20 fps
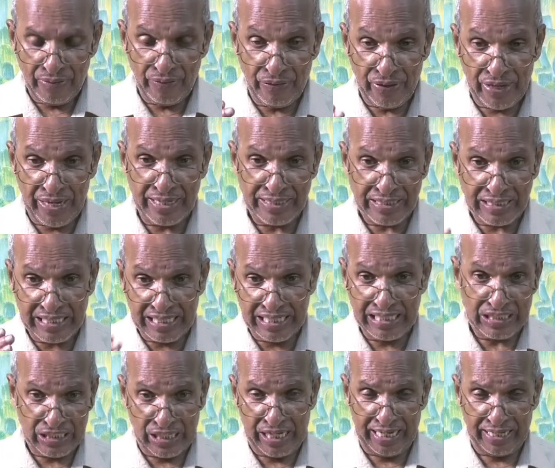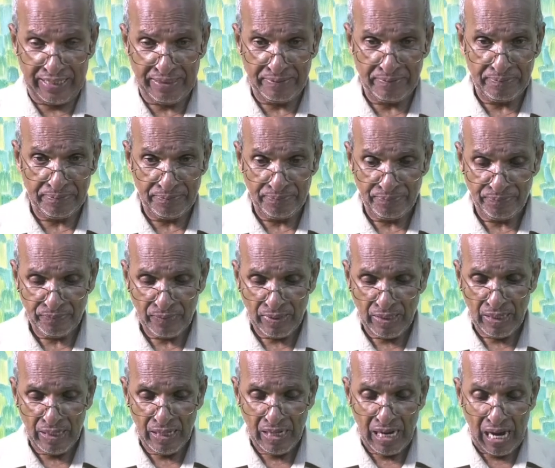their teaching.
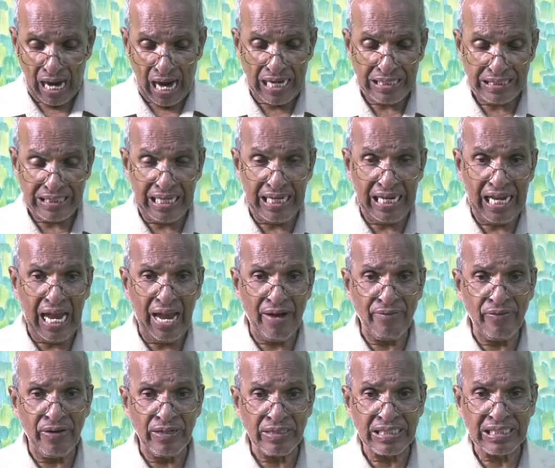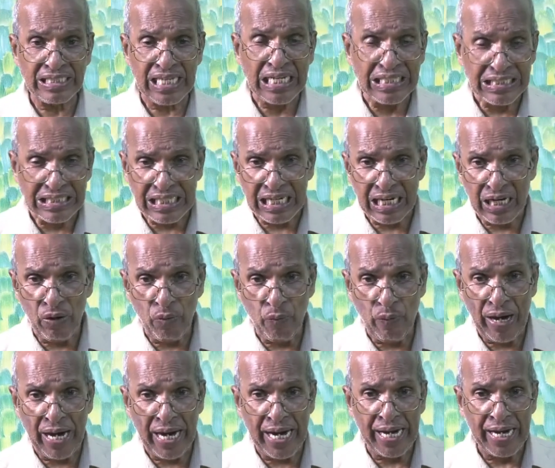And they have a subtle
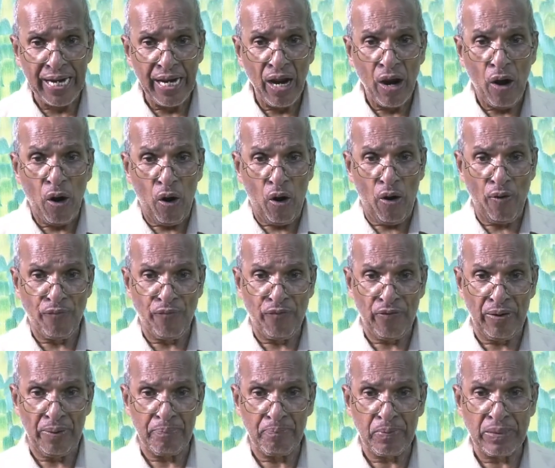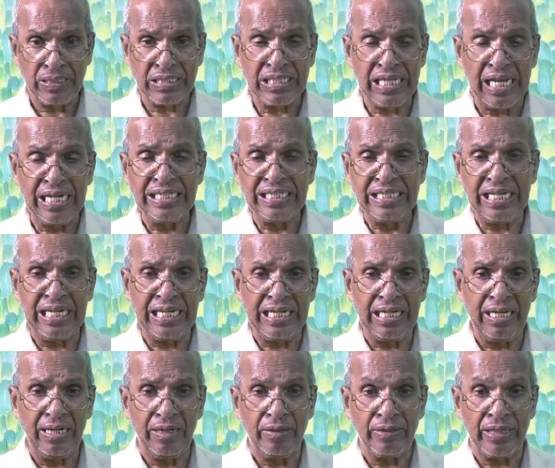way of
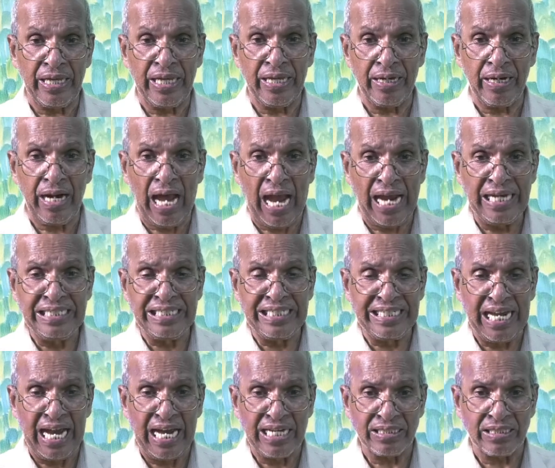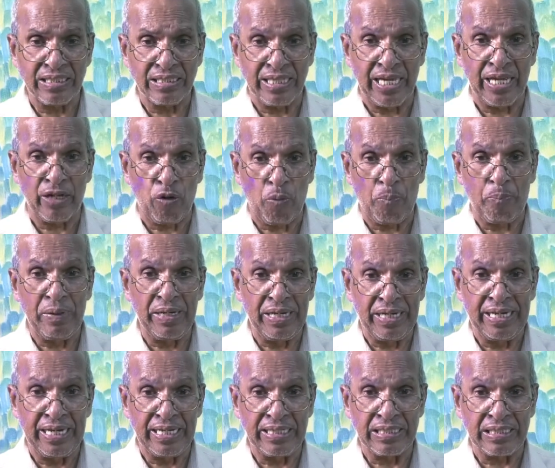presenting their ideas, their
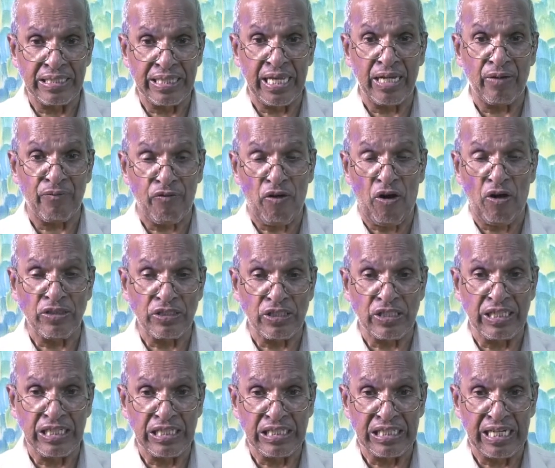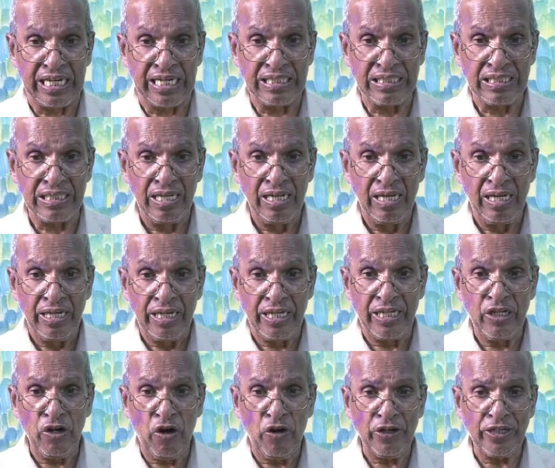opinions, their false teachings,
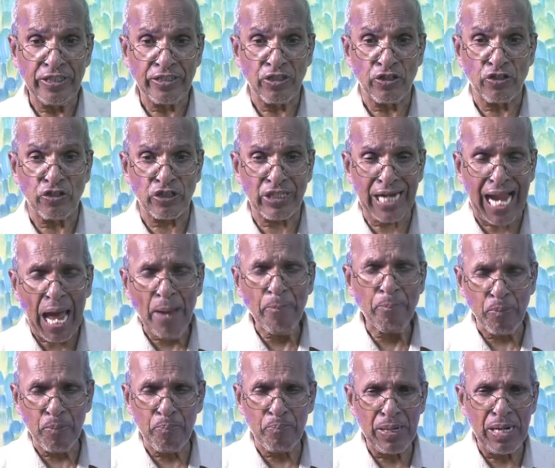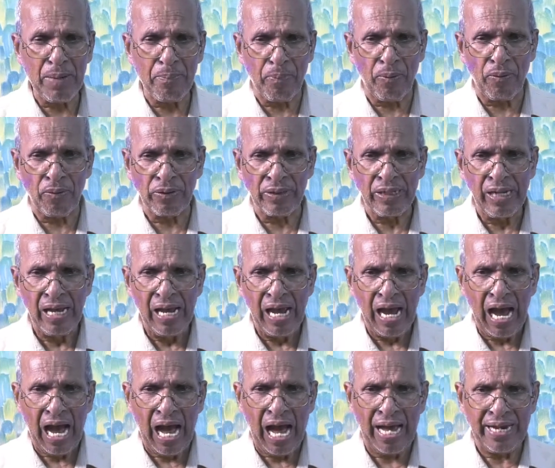in order to trap people
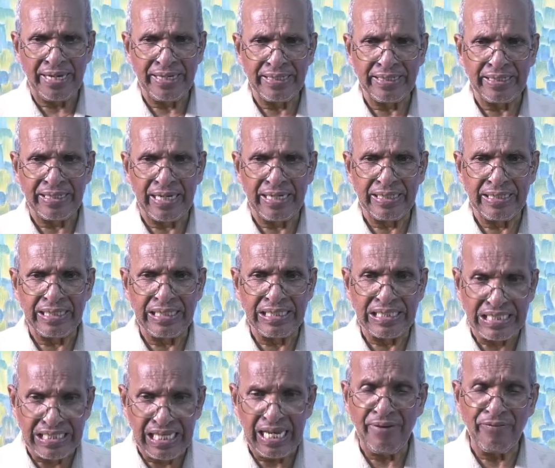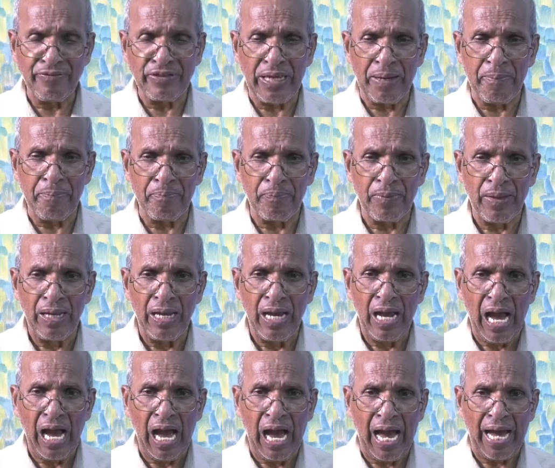and deceive them
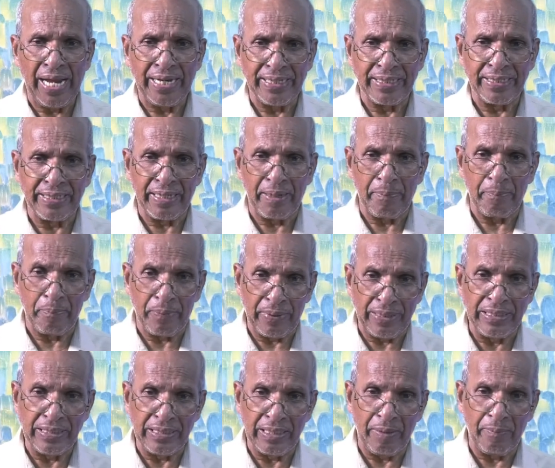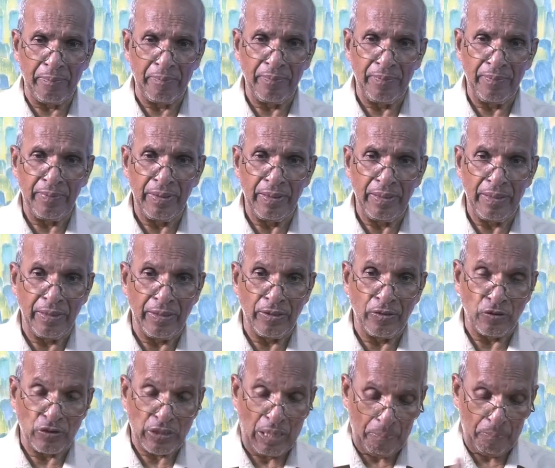and bring them
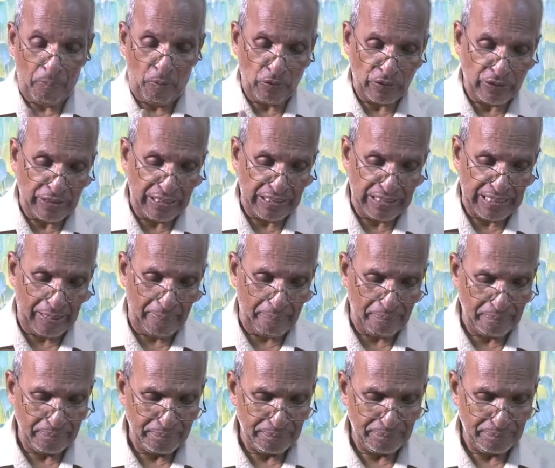into supporting them.